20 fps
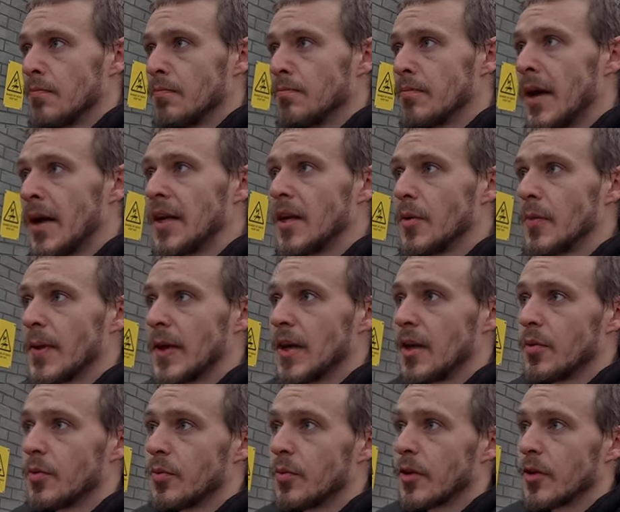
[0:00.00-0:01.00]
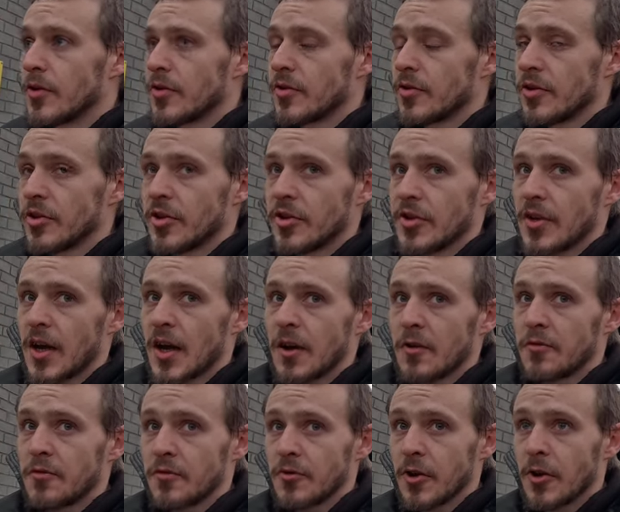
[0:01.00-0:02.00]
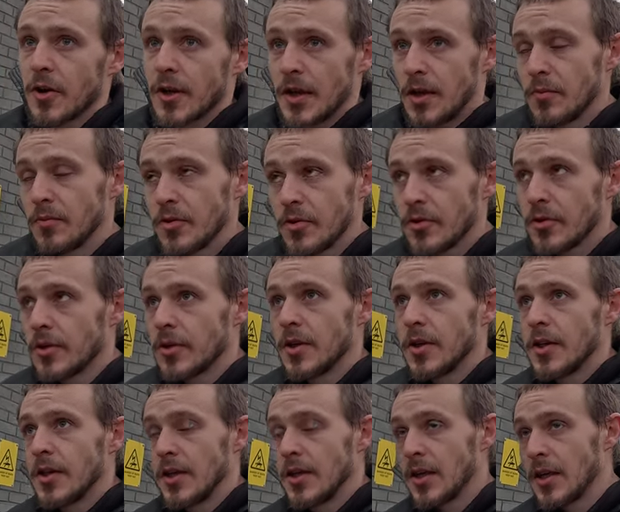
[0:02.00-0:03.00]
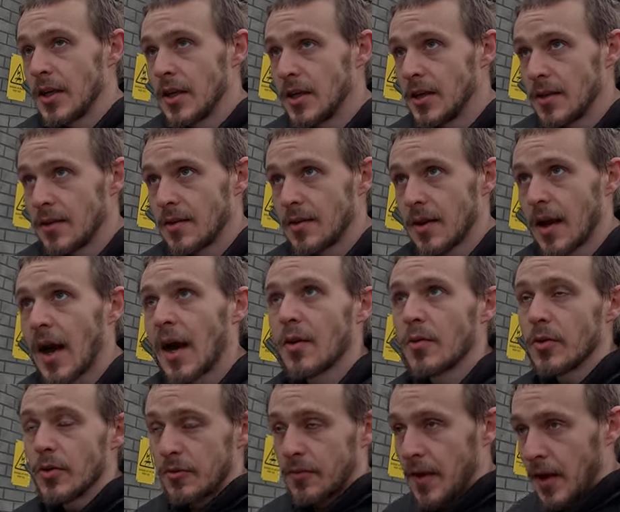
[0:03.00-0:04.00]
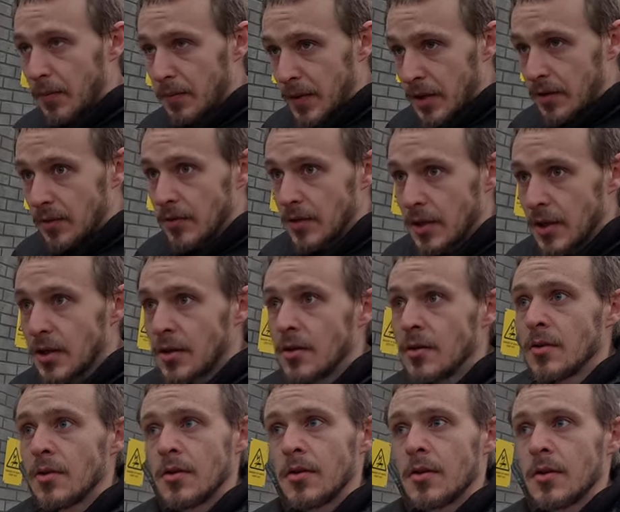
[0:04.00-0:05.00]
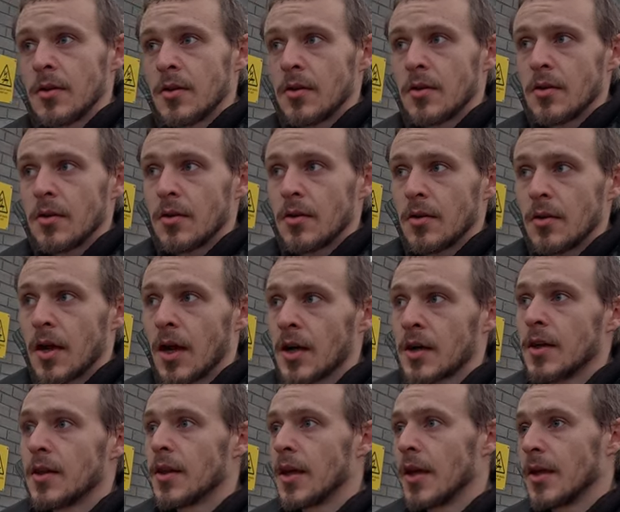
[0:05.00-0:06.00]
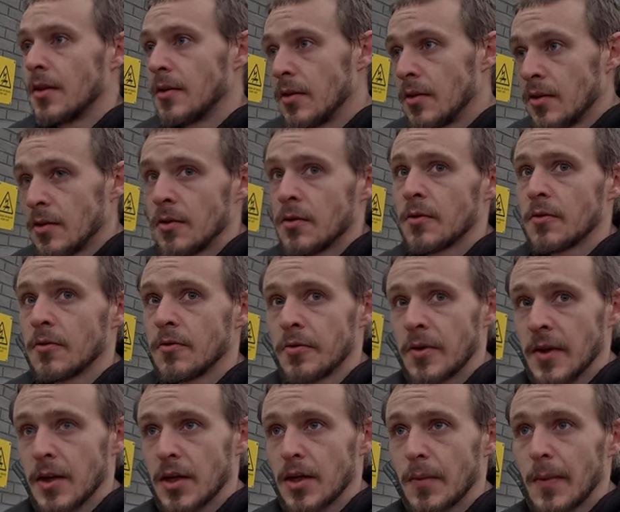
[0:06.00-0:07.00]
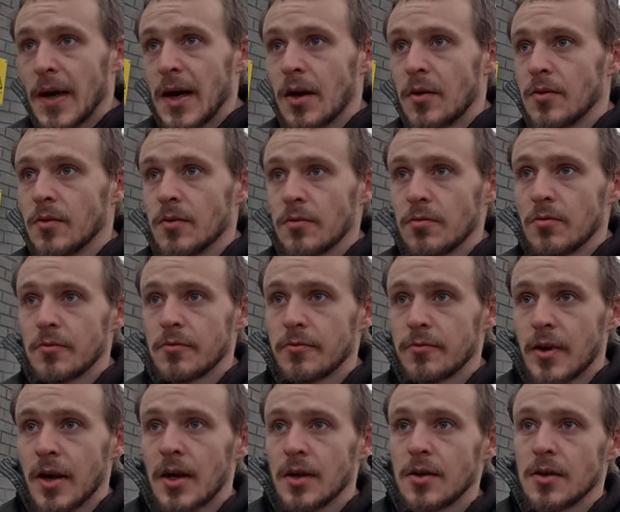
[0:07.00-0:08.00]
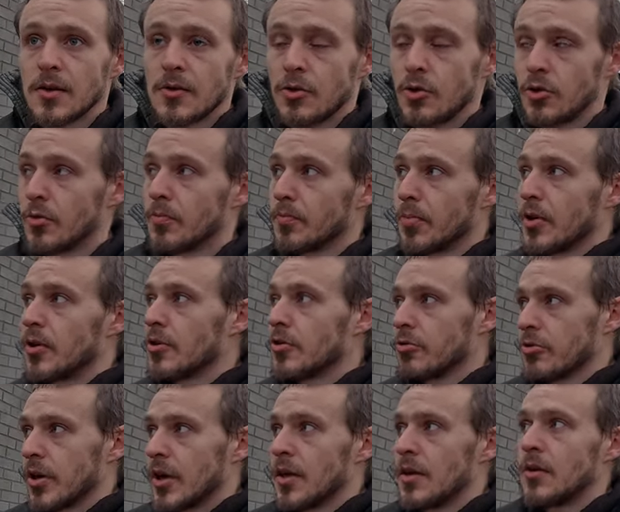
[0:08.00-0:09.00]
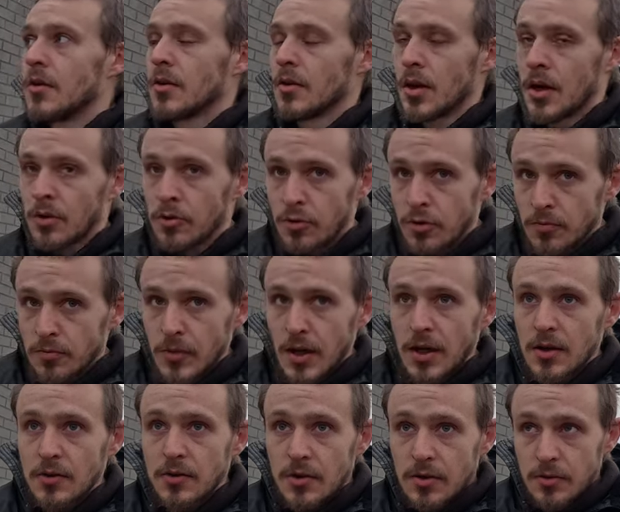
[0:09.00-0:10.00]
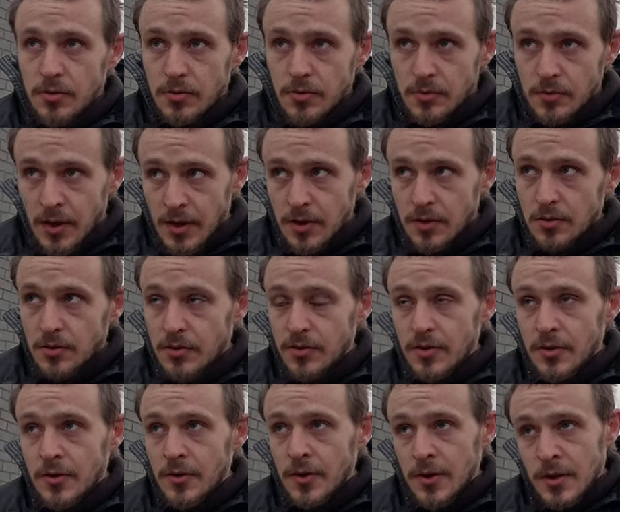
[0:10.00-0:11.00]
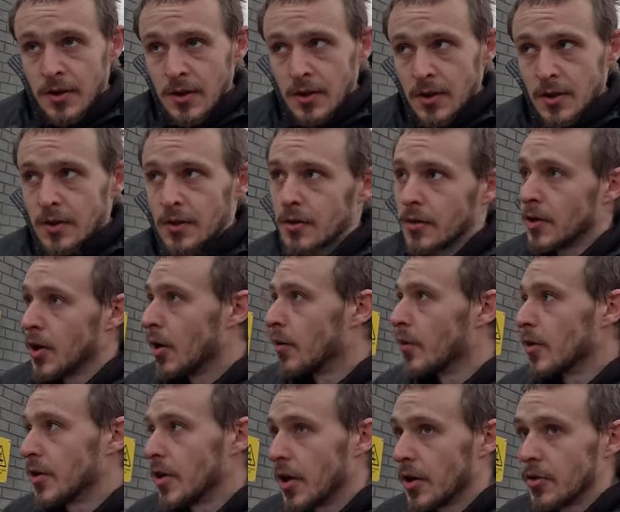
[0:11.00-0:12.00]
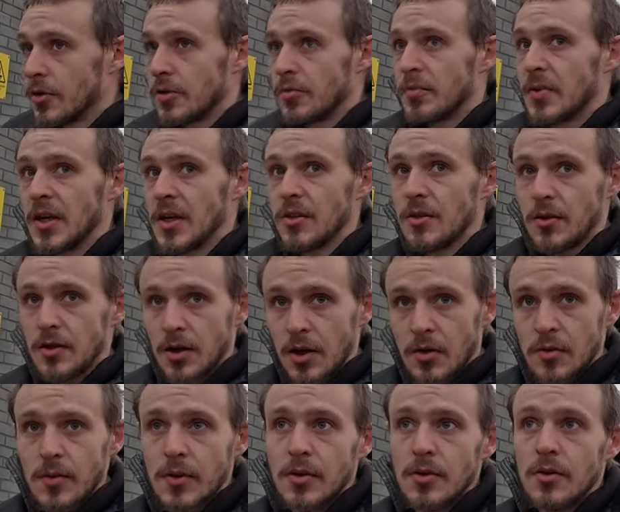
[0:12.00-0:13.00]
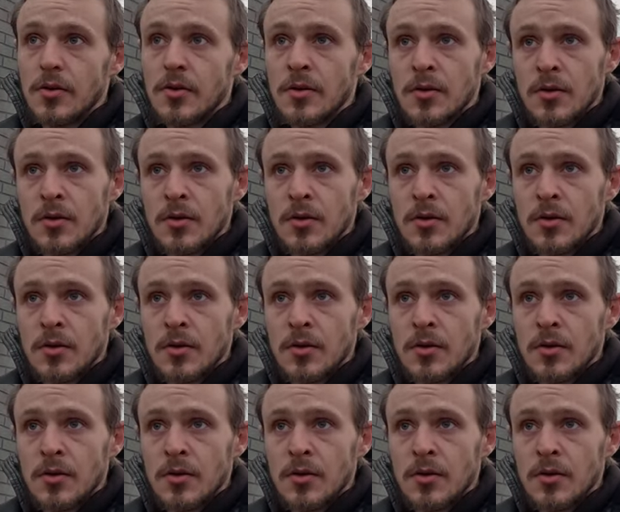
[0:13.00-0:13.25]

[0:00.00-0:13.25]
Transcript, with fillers: maybe once I've got him sorted and he's out of that building, I can then think about, right, jump on the train, I'll come down to Wales. No one knows me, no one